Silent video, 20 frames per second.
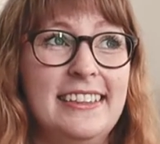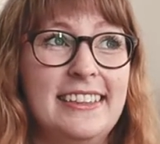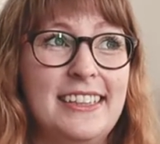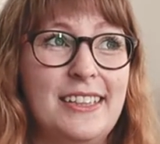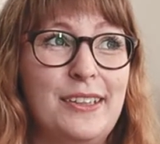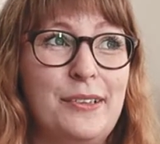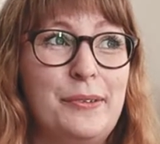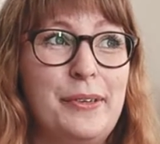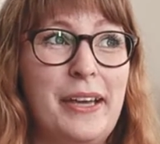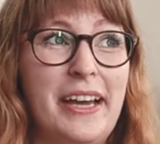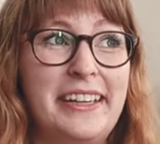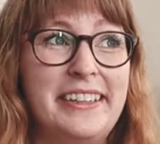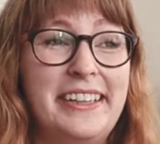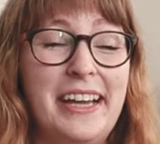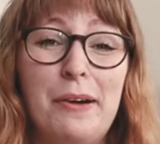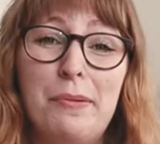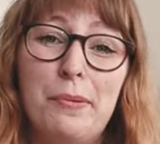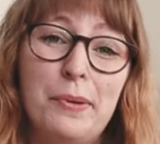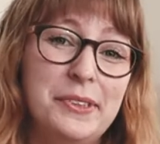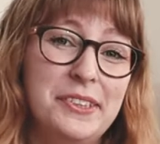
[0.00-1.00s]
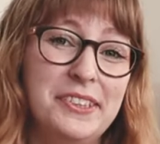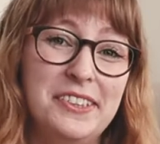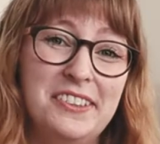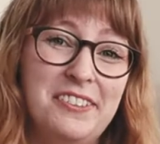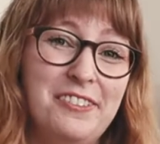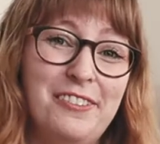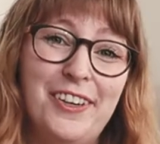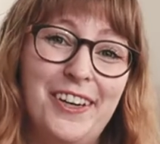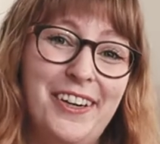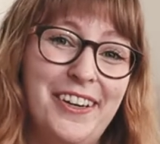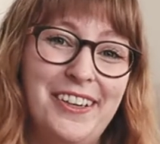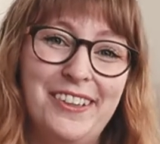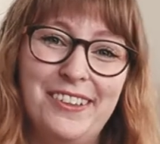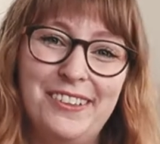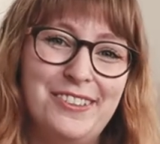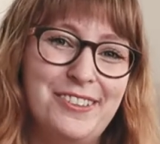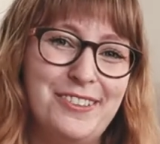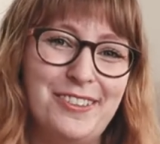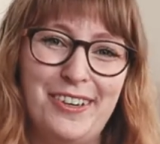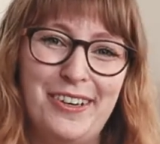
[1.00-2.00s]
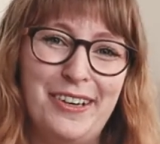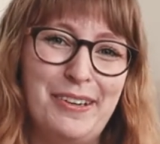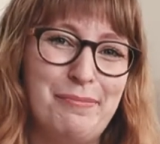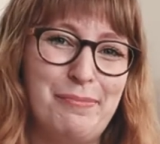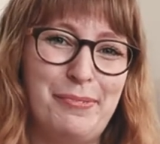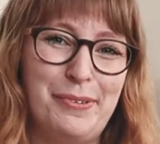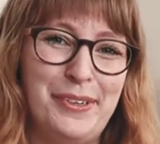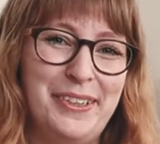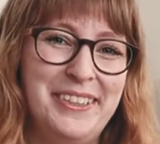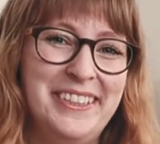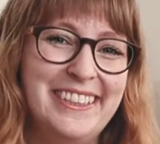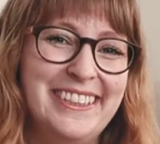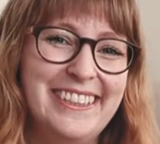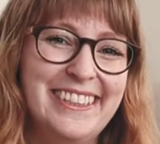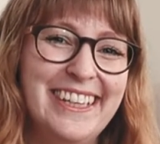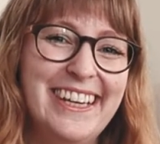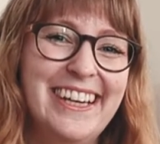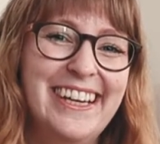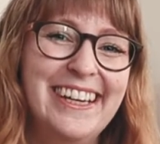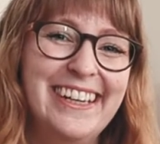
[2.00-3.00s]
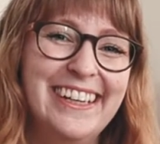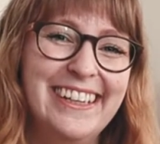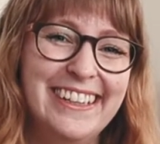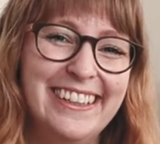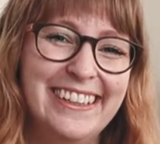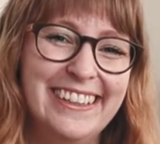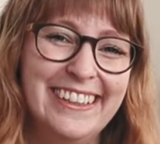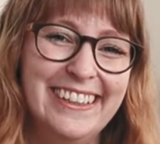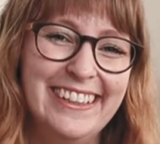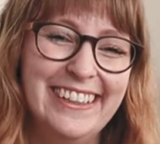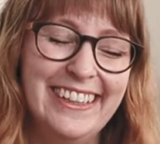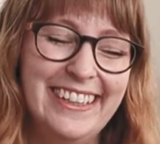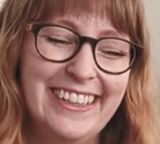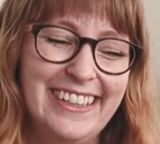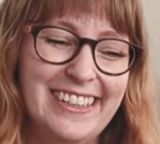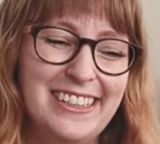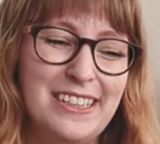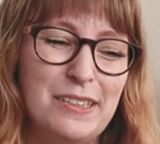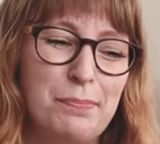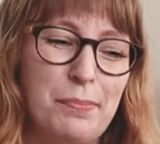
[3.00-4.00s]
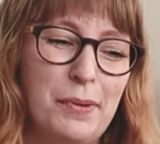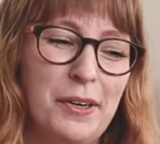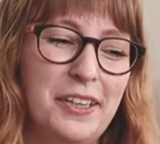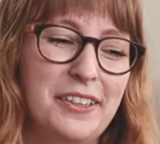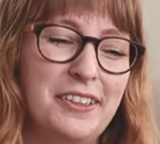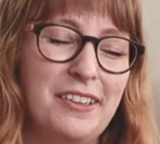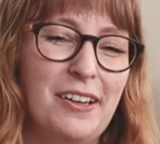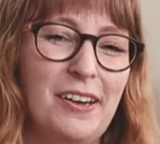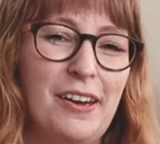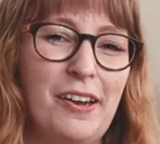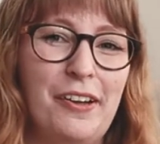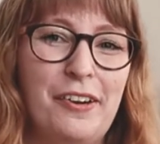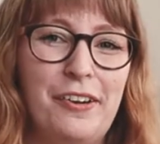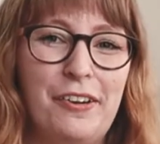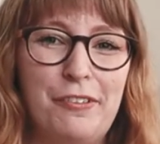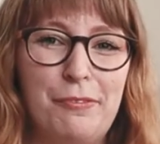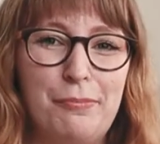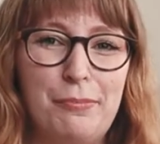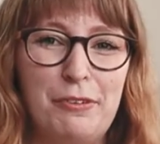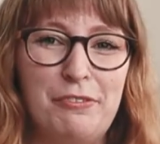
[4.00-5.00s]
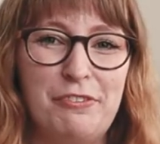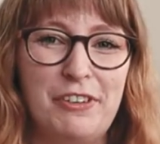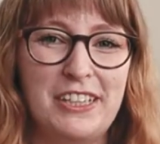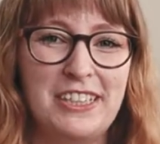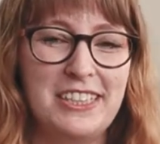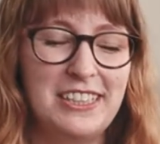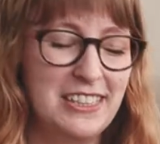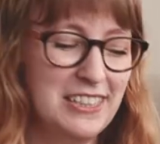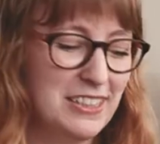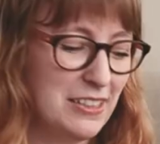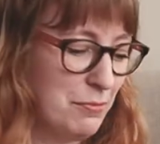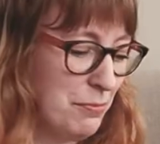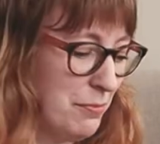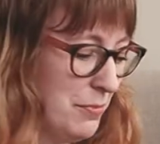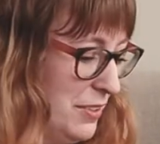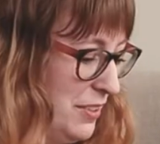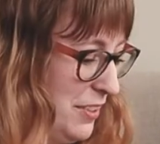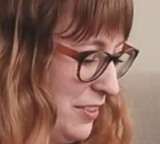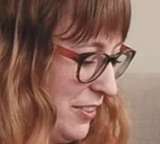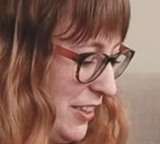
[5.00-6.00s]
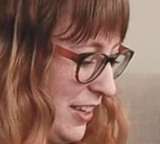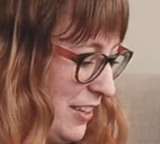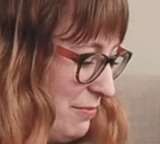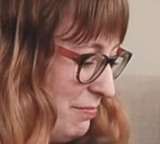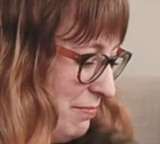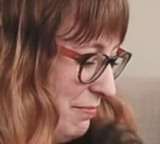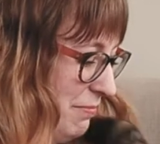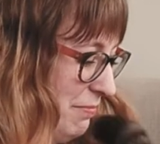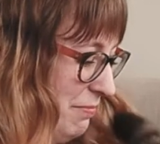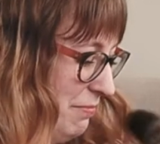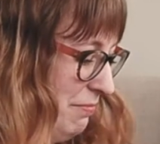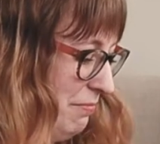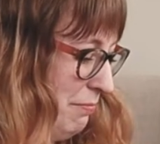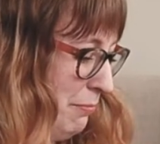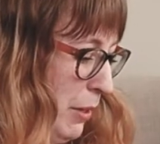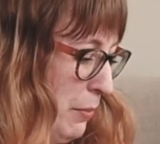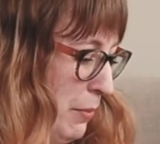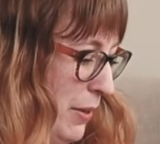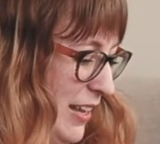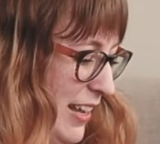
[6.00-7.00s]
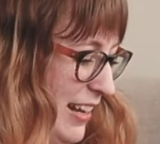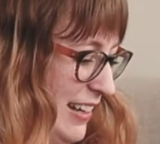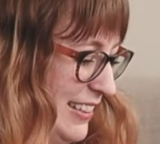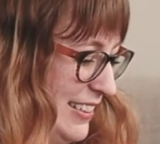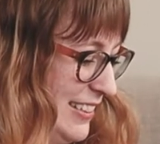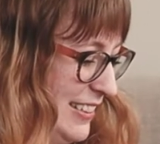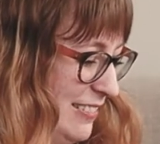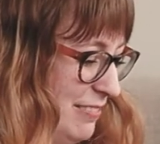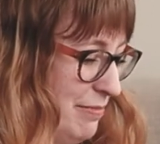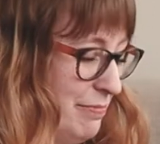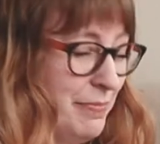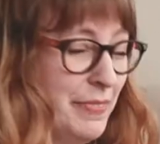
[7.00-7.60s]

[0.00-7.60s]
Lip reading: So yeah, that wasn't a very good starting point. It sparked a lot of perfectionism. Okay, bye-bye, Alice.